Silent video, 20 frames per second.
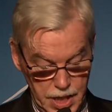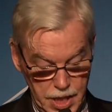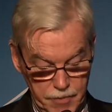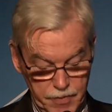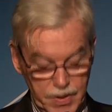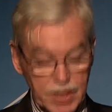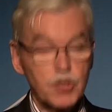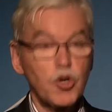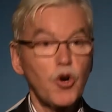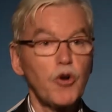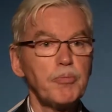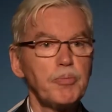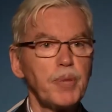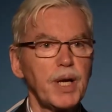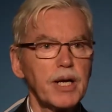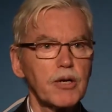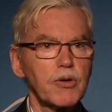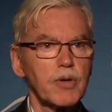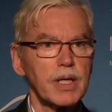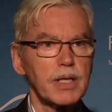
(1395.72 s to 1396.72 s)
When
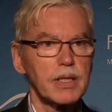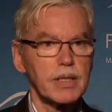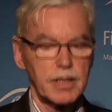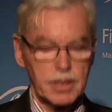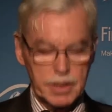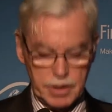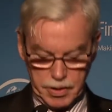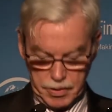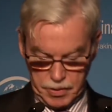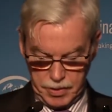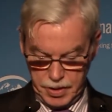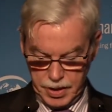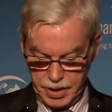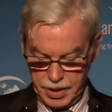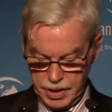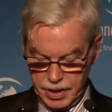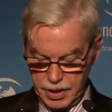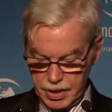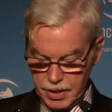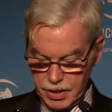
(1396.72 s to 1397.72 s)
comparing
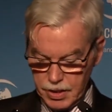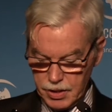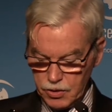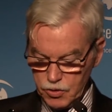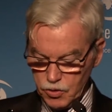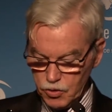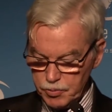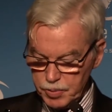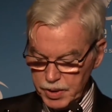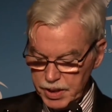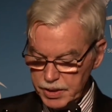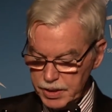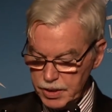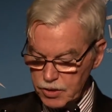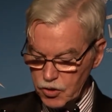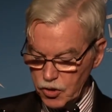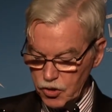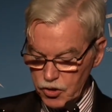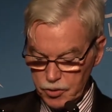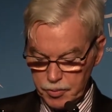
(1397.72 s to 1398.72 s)
the European
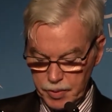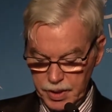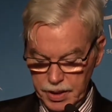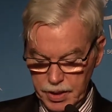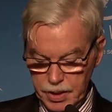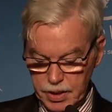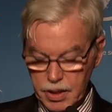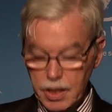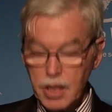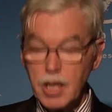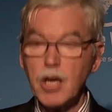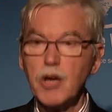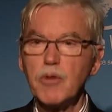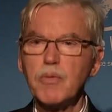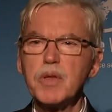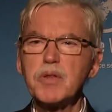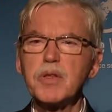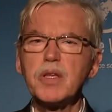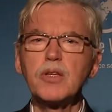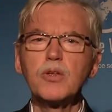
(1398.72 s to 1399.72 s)
economy
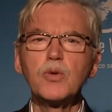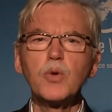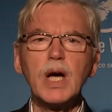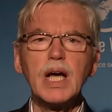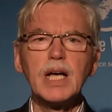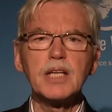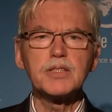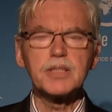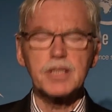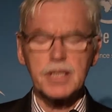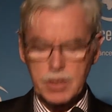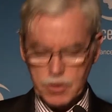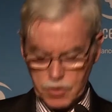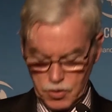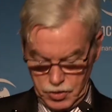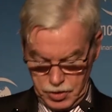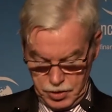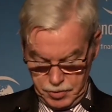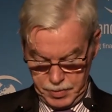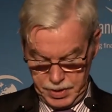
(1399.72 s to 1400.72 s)
with the US
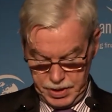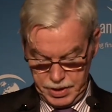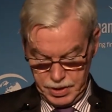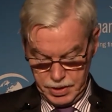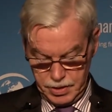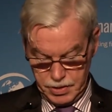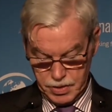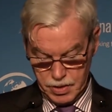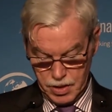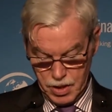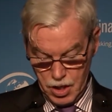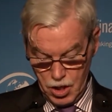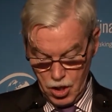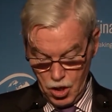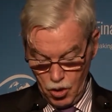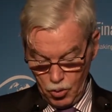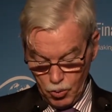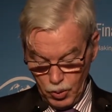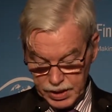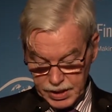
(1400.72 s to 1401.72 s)
economy,
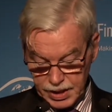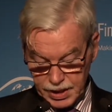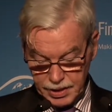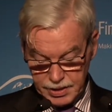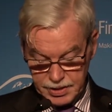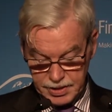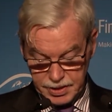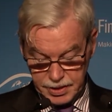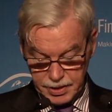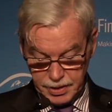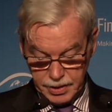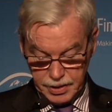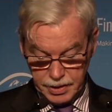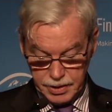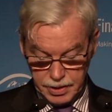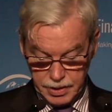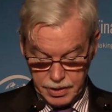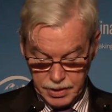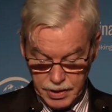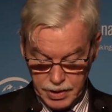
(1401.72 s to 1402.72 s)
one can
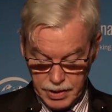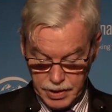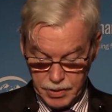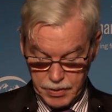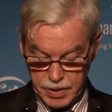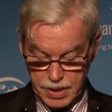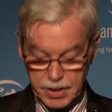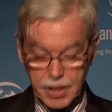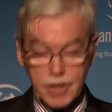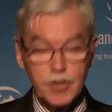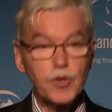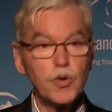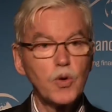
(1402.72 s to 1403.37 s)
see that in